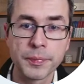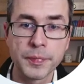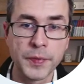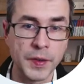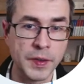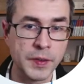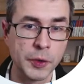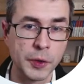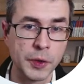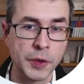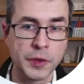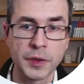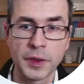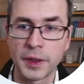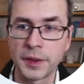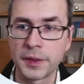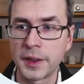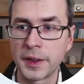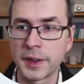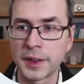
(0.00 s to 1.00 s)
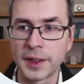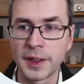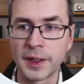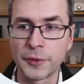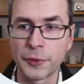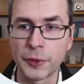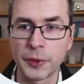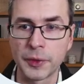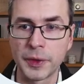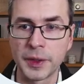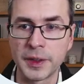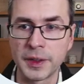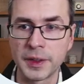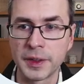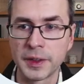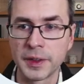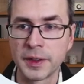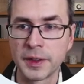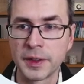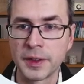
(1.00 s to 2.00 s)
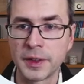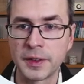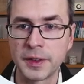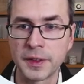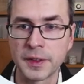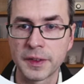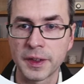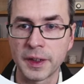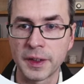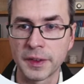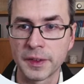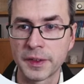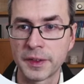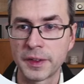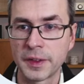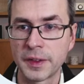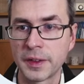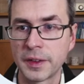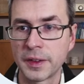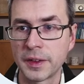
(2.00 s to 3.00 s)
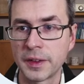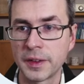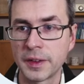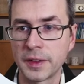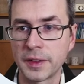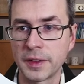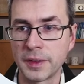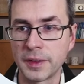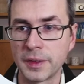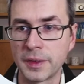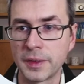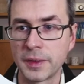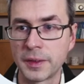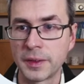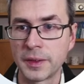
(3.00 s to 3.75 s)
the intuition, I think I have already discussed uh,